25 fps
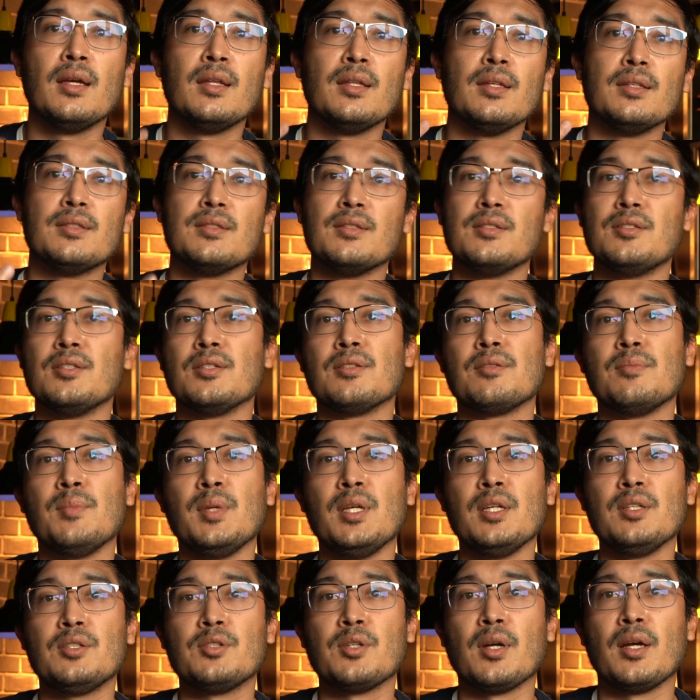This is just
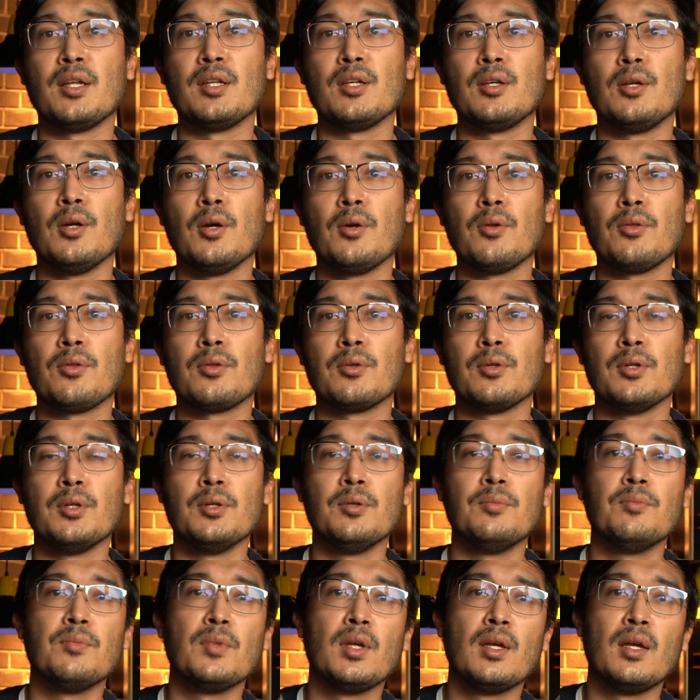me trying to go
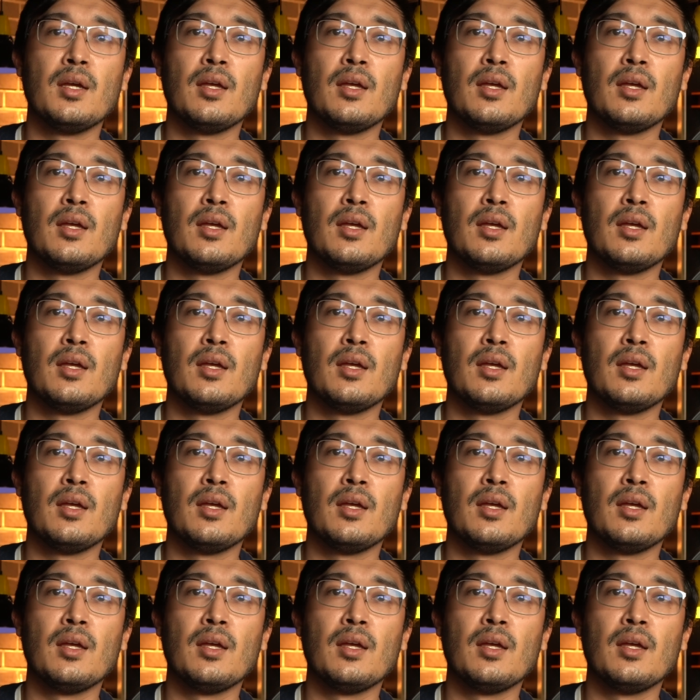through,